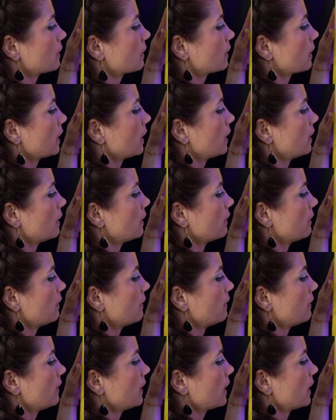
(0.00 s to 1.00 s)
kind of
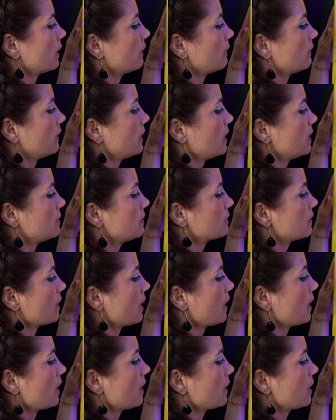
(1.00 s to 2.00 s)
thicken these
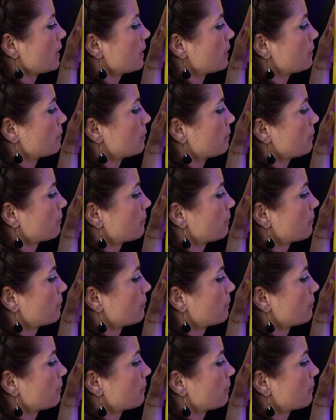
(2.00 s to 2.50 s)
up.